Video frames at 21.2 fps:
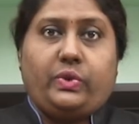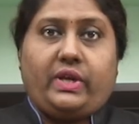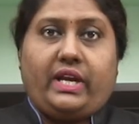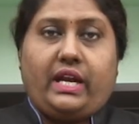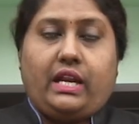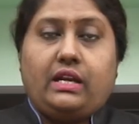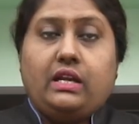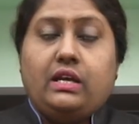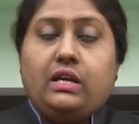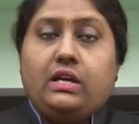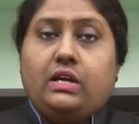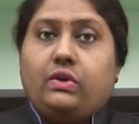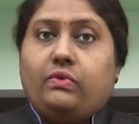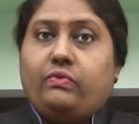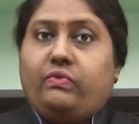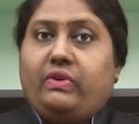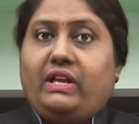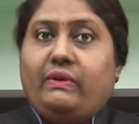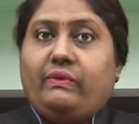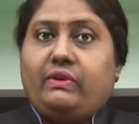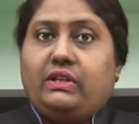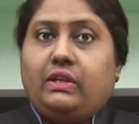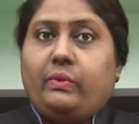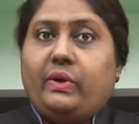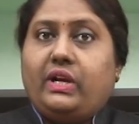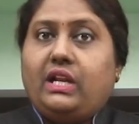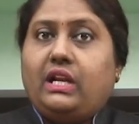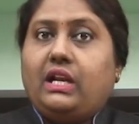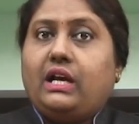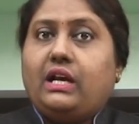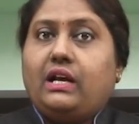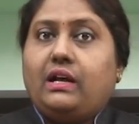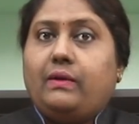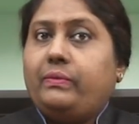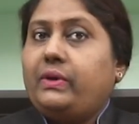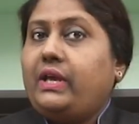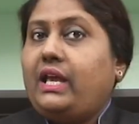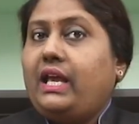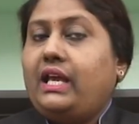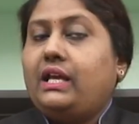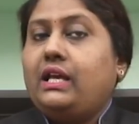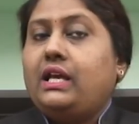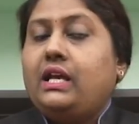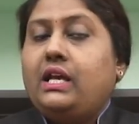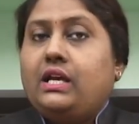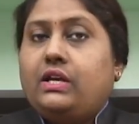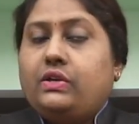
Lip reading: you can flavor the vanilla cupcake.